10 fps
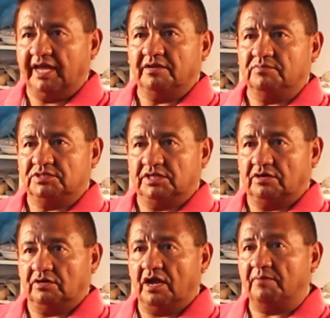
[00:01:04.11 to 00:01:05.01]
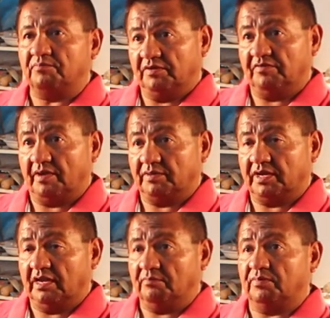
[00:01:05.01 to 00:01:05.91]
items that are not
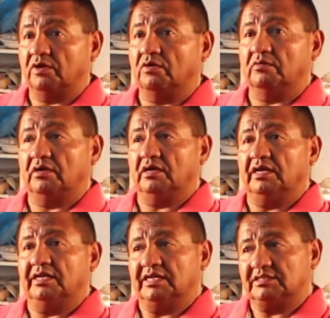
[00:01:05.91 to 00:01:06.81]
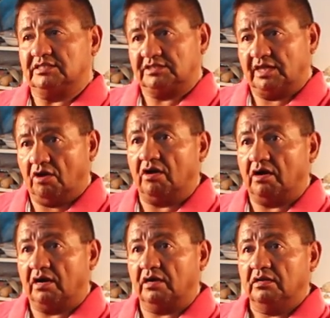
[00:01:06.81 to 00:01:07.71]
prefabricated, but in essence they
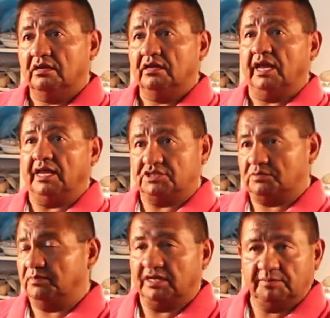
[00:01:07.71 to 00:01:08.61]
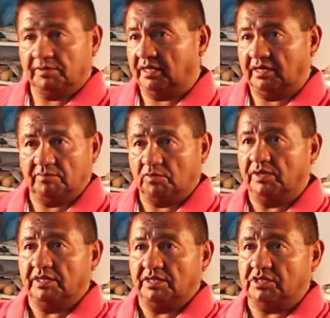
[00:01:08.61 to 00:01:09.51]
are, and just manipulating the
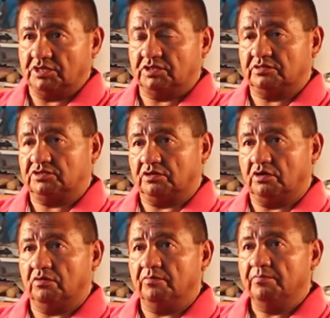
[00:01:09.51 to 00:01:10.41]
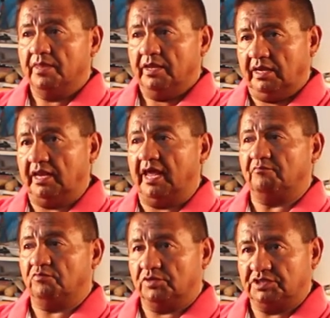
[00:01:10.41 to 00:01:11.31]
way they, they should go. And
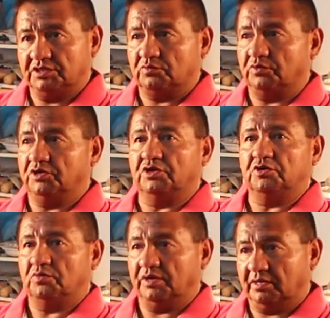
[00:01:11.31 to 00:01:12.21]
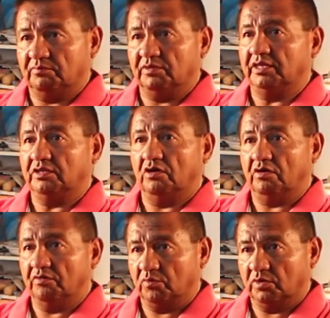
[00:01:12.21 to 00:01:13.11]
hand forging is when you're doing completely
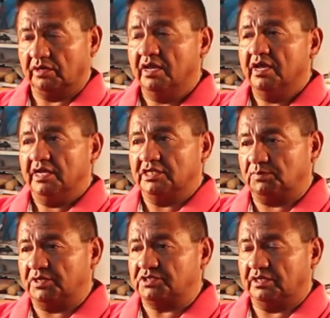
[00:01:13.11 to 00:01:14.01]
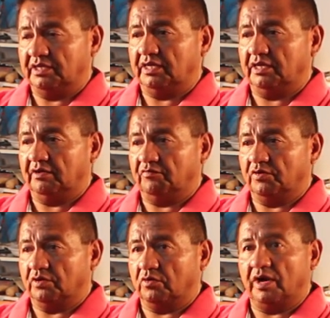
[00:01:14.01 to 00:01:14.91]
all the work, especially if
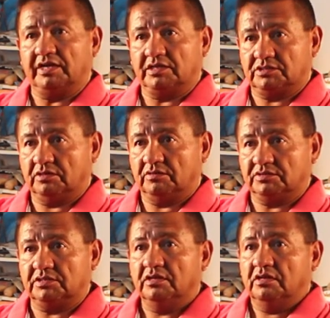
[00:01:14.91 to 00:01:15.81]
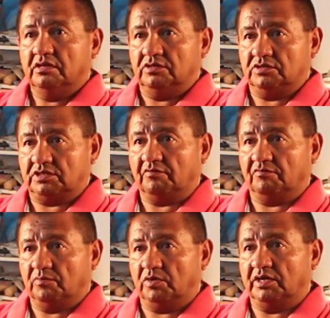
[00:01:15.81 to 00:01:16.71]
you're grinding stones. You start
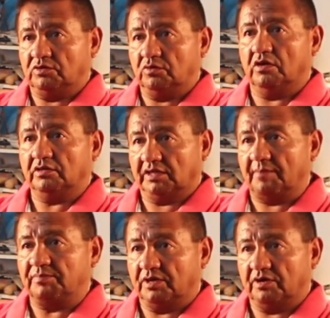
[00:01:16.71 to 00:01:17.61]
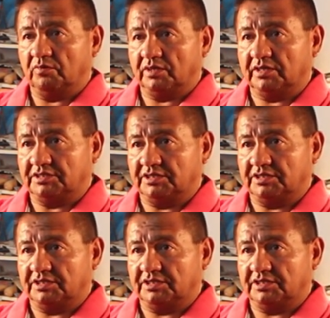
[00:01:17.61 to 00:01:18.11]
from one and do all the lapidary work, et